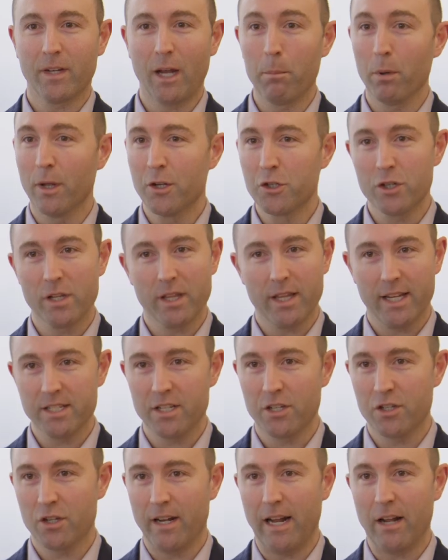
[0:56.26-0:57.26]
couple interesting things
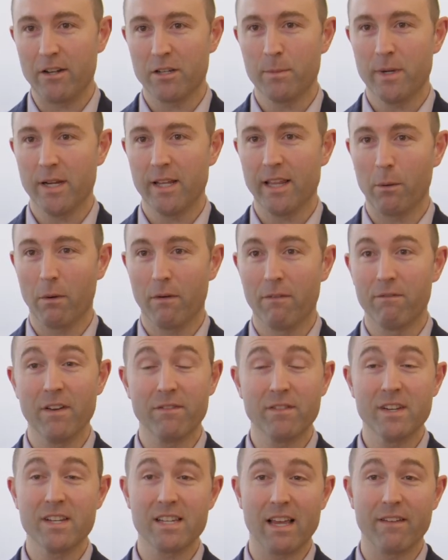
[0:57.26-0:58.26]
that stood out to me. There were
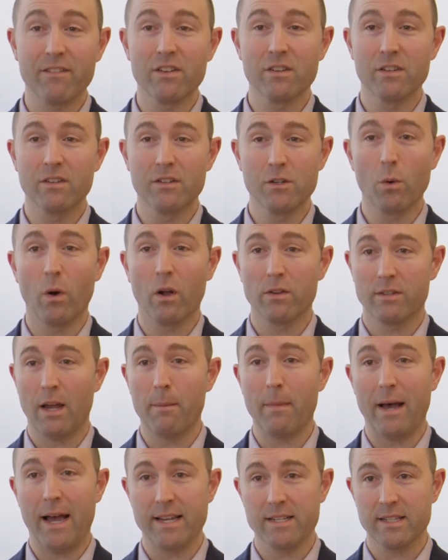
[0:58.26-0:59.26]
57 new
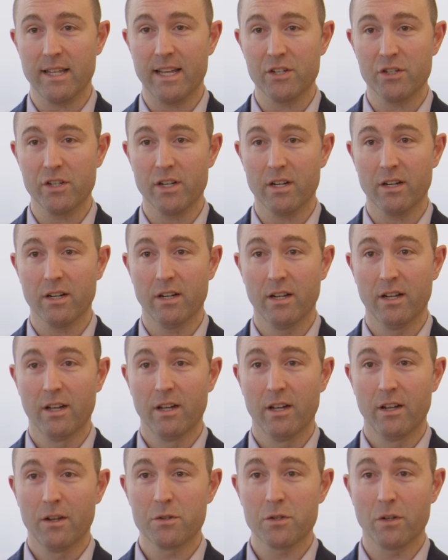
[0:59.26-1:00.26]
all-time highs last year.
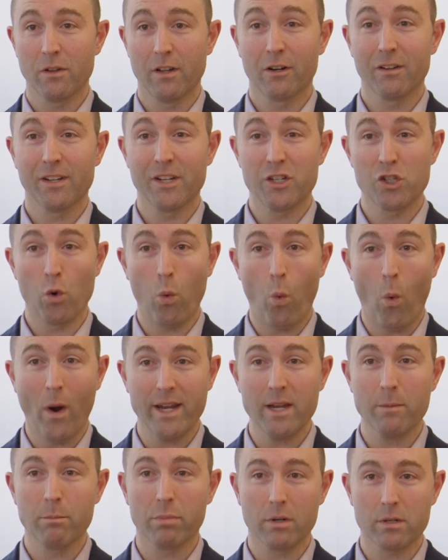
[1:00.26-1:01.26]
So literally
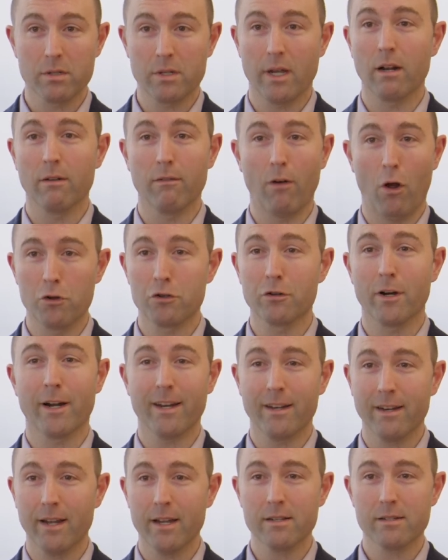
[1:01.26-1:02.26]
20% of all
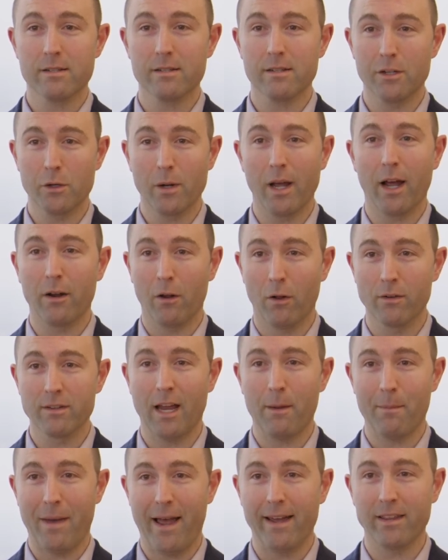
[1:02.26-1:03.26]
trading days, you got an
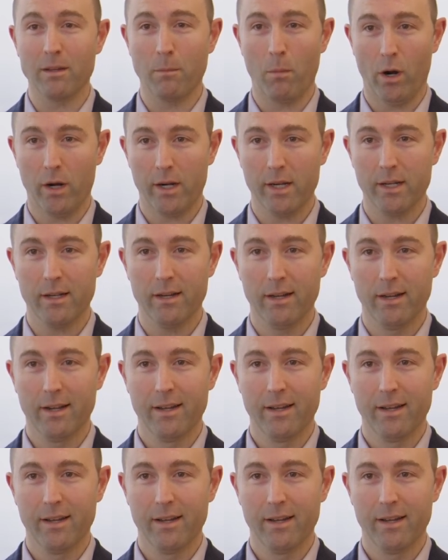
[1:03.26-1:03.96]
all-time high in the market.